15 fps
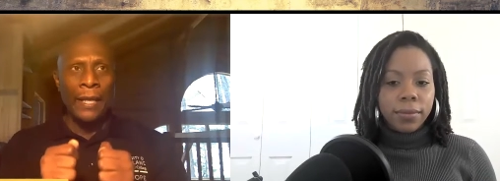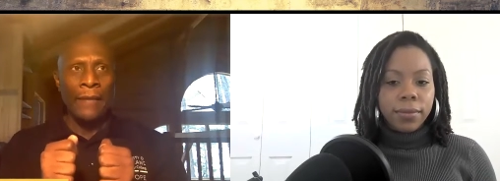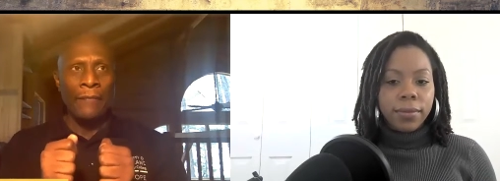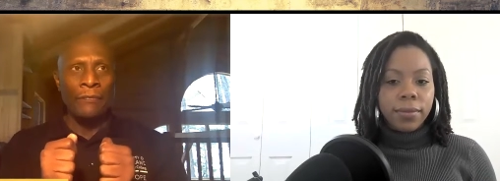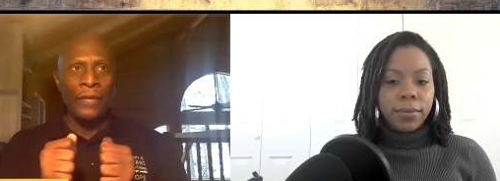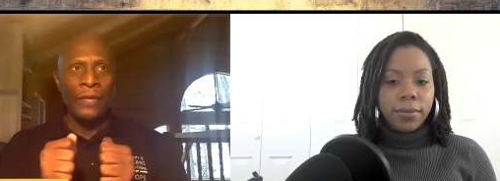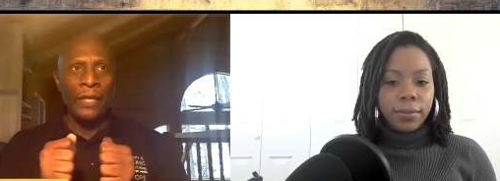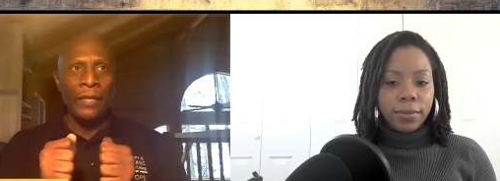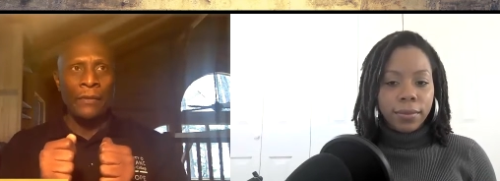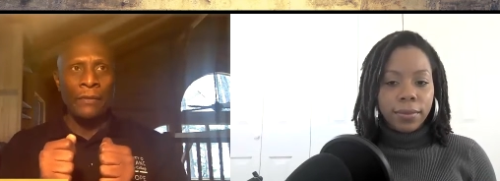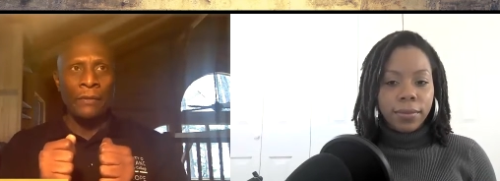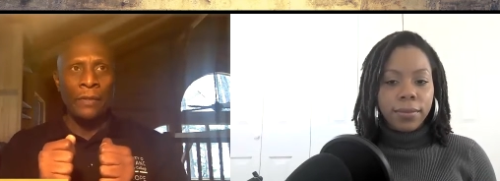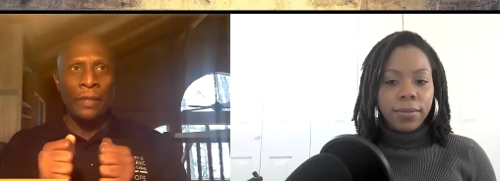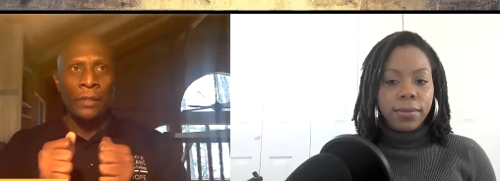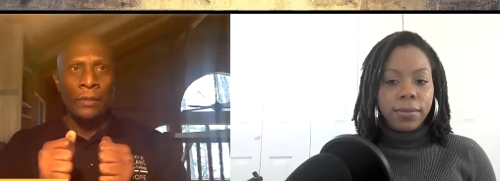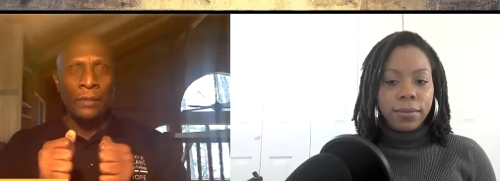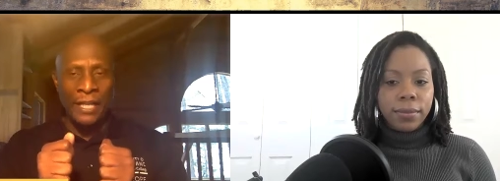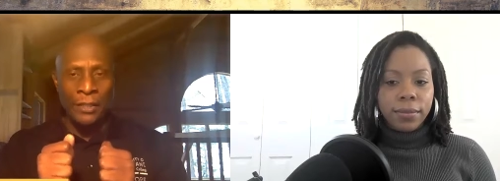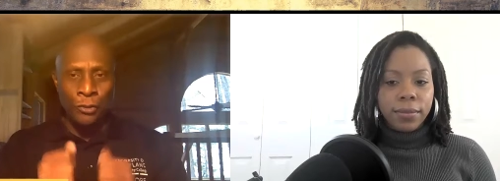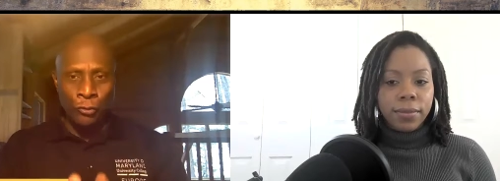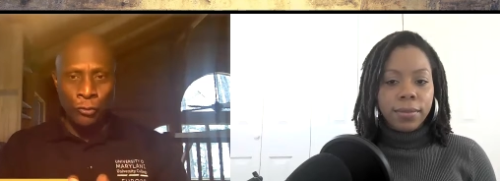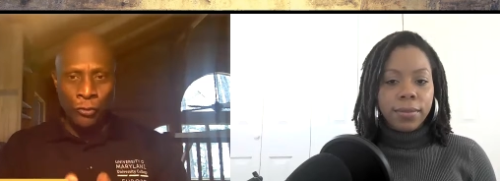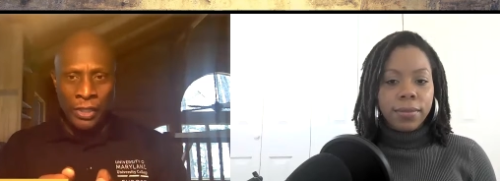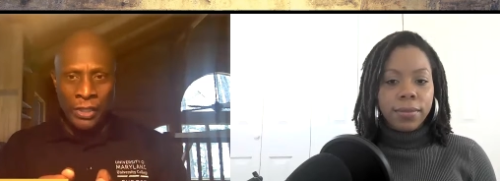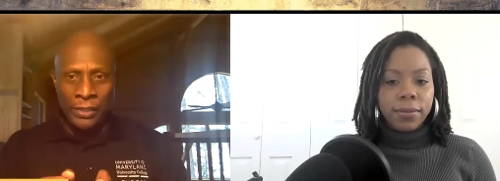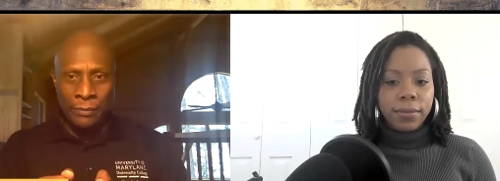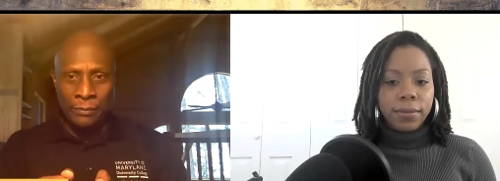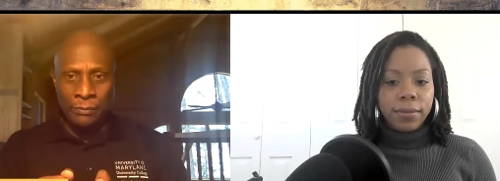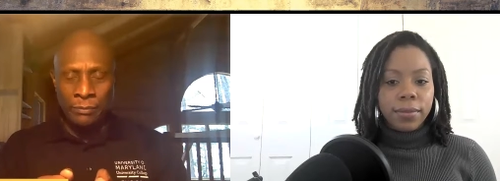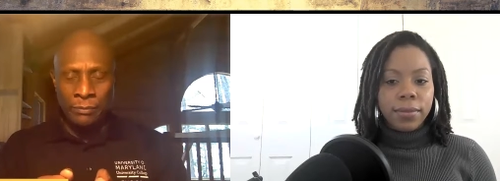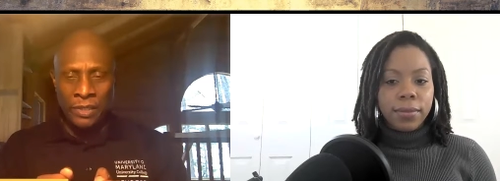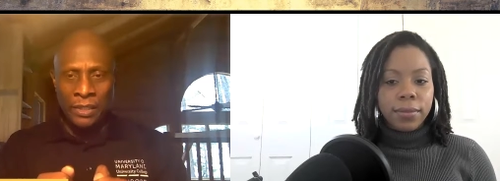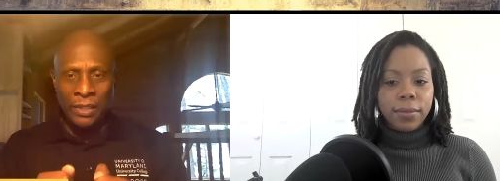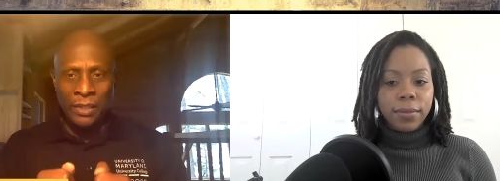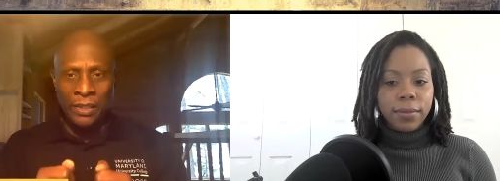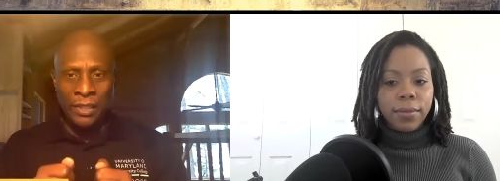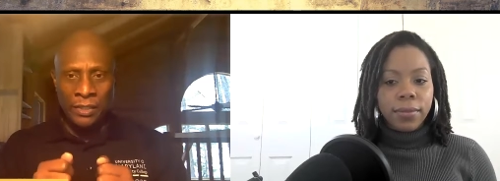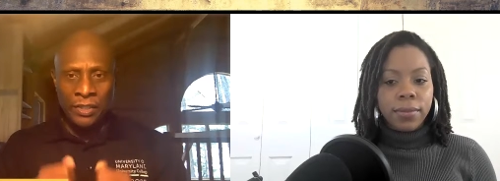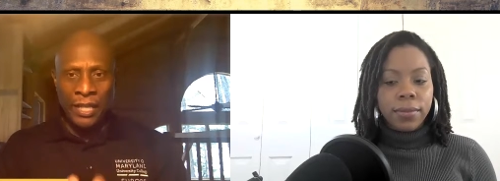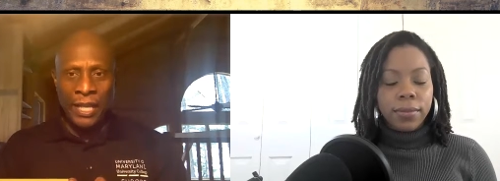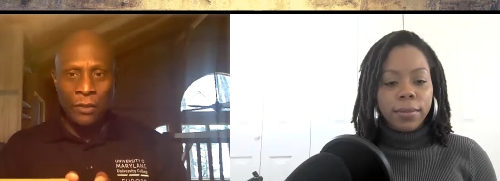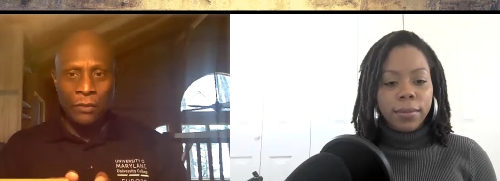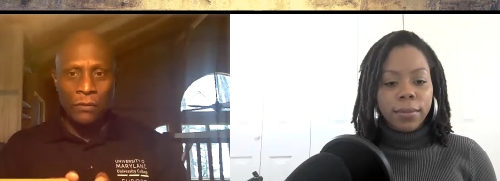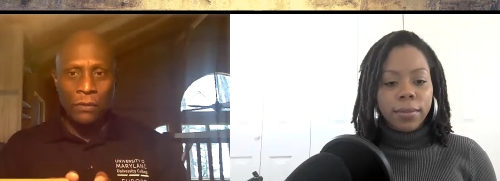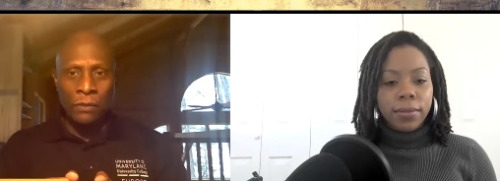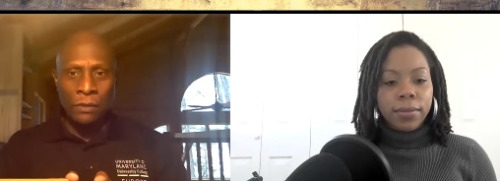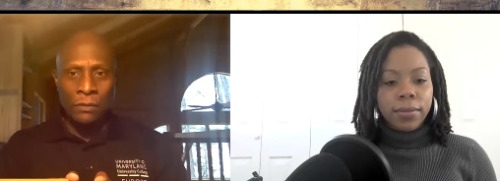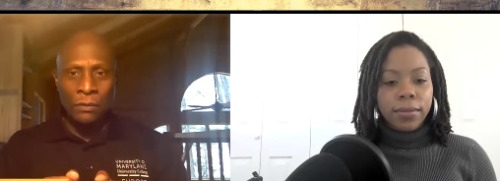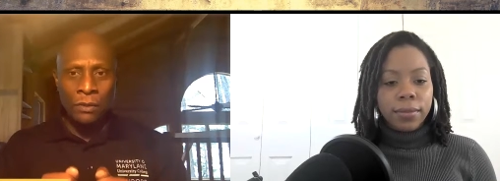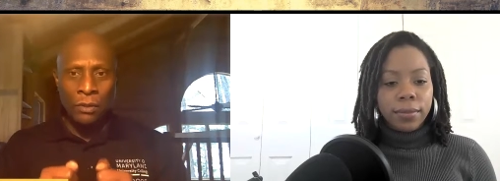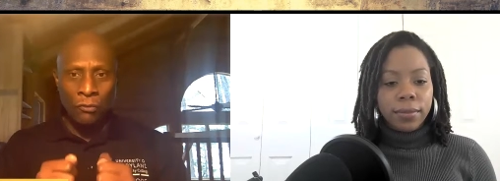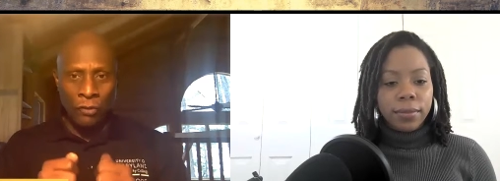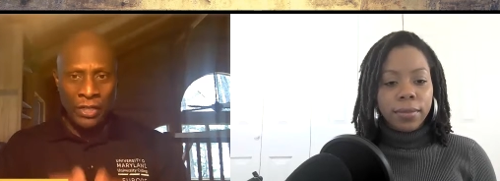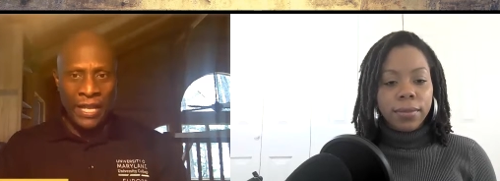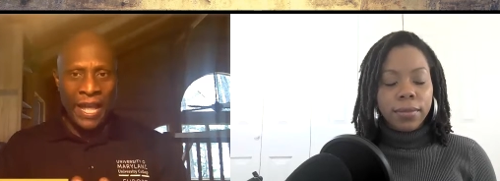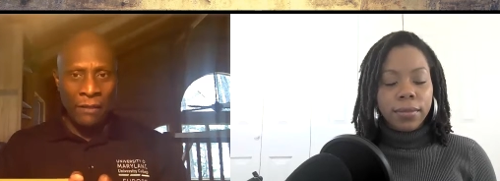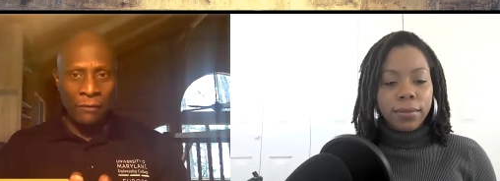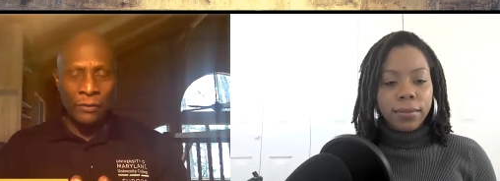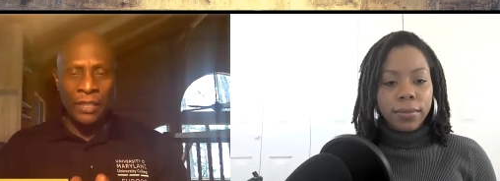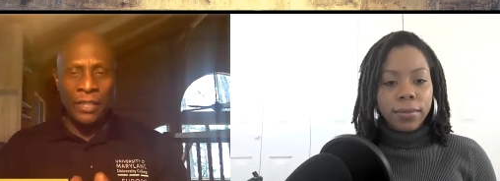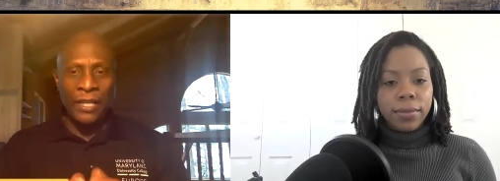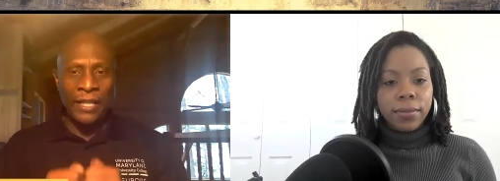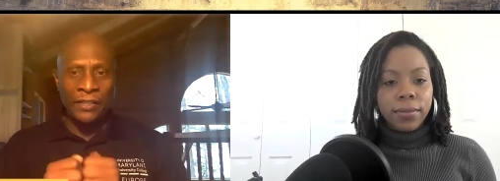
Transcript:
Speaker 1: And then that dream can take on reality.